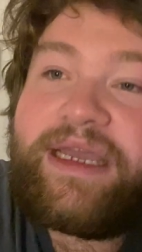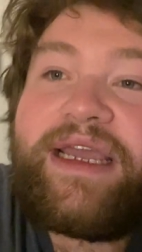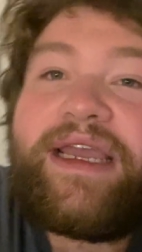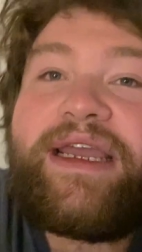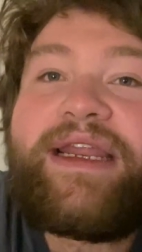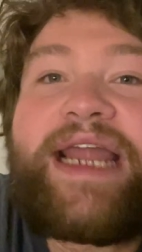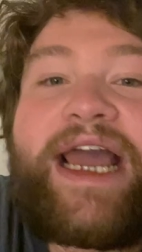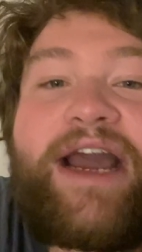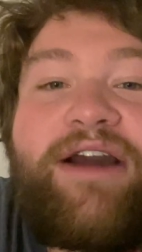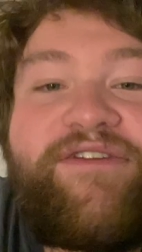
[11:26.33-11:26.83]

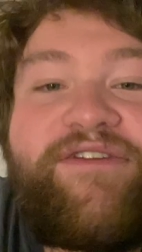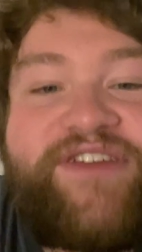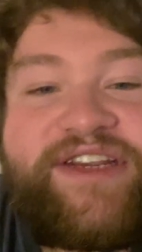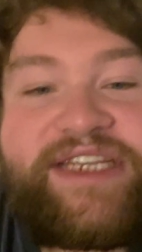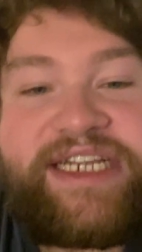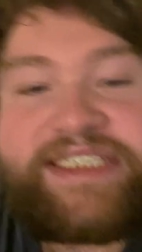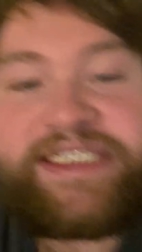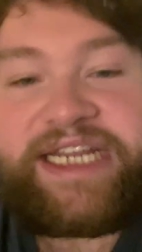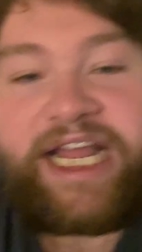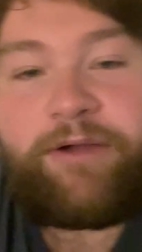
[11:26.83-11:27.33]
Now, if it
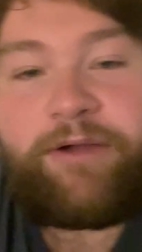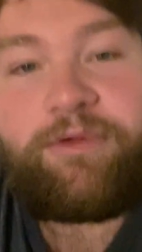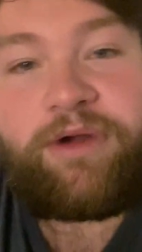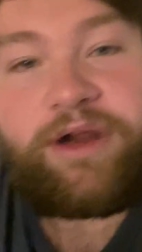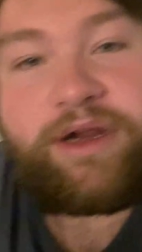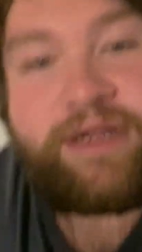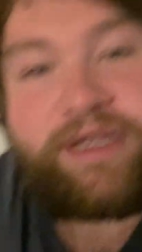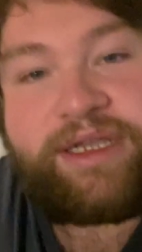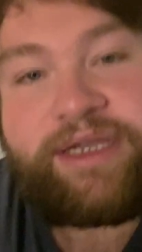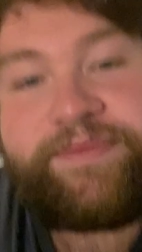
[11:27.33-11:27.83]
does not
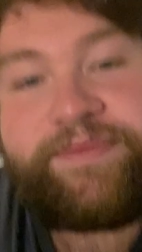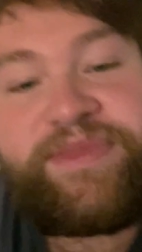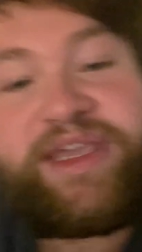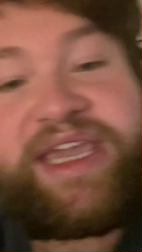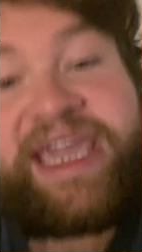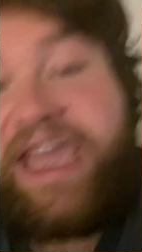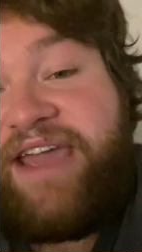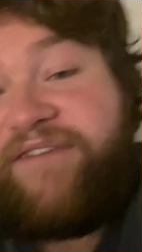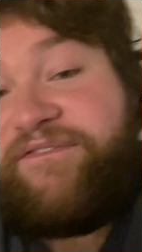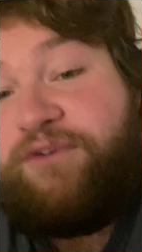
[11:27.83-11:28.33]
work, you
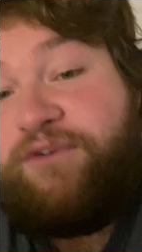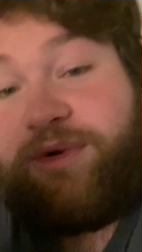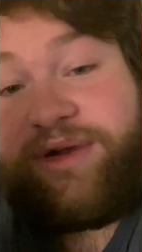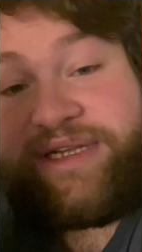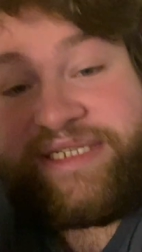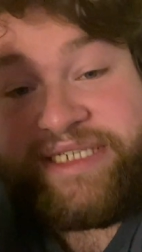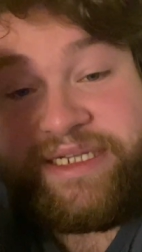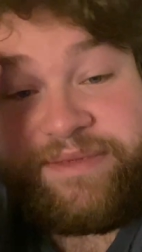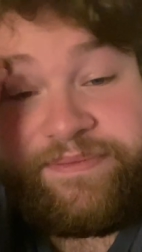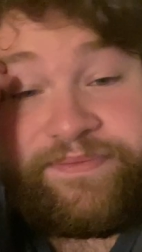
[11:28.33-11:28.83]
can't
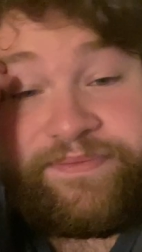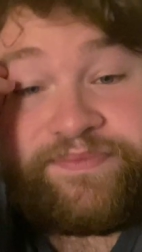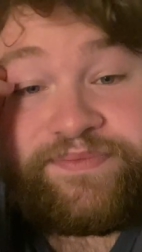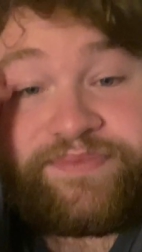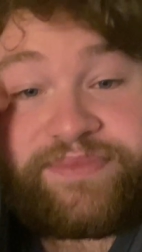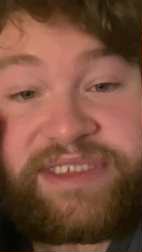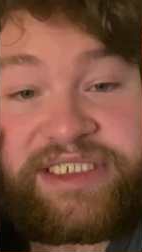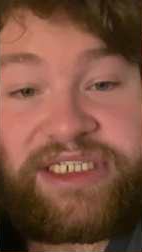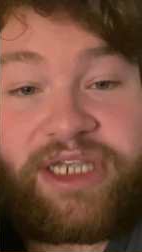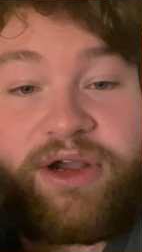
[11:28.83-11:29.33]
force them.
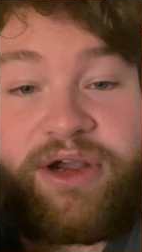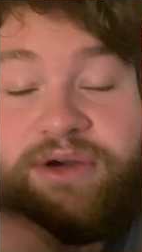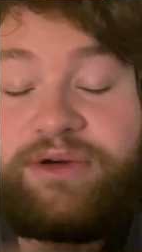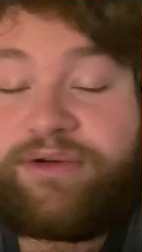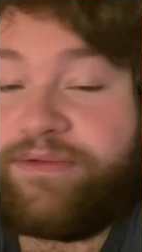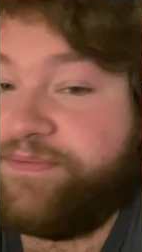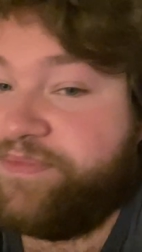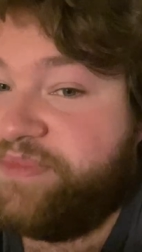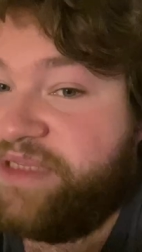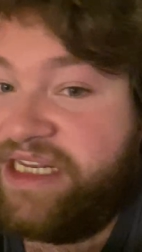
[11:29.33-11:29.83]

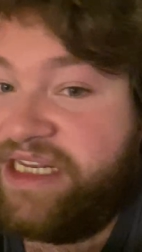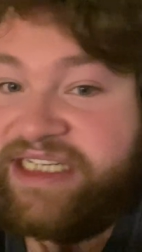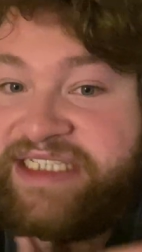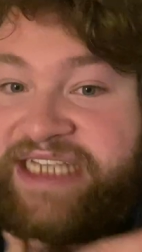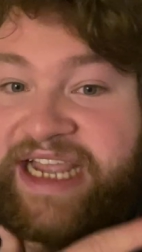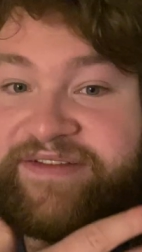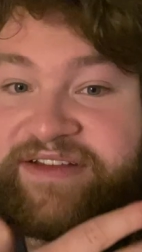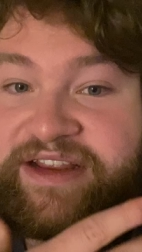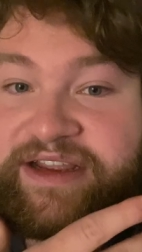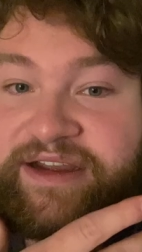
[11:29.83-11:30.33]
So you just
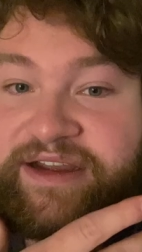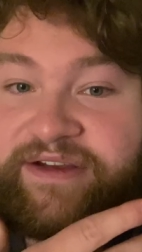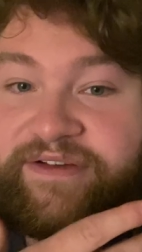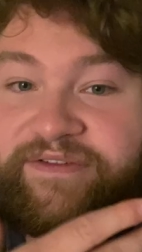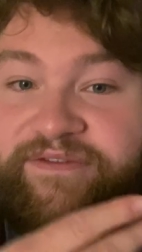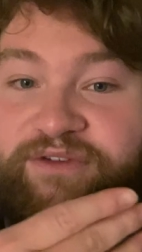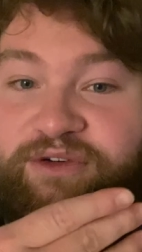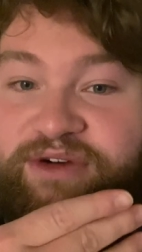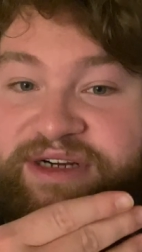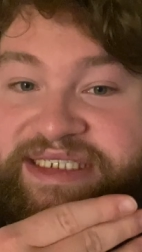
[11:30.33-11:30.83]
have to
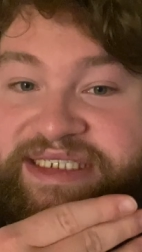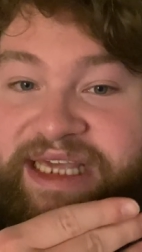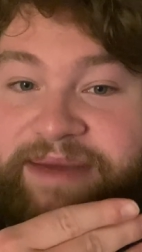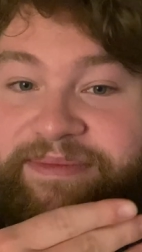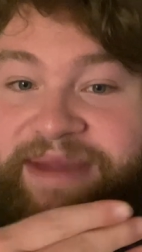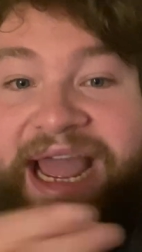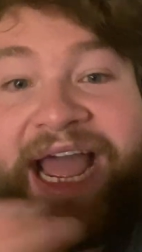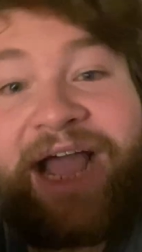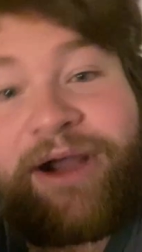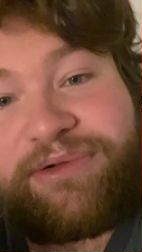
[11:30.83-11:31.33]
force
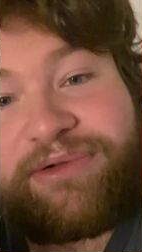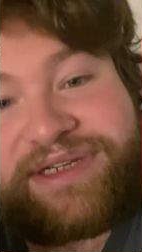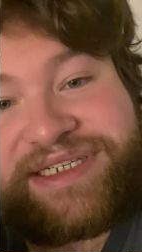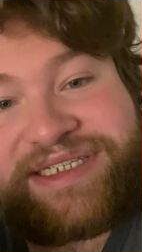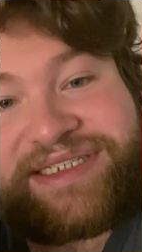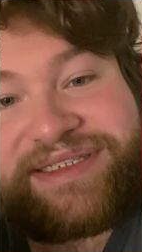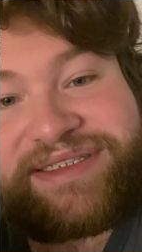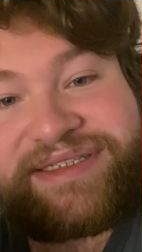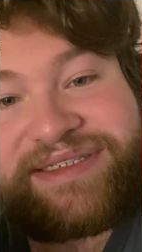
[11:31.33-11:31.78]
them out.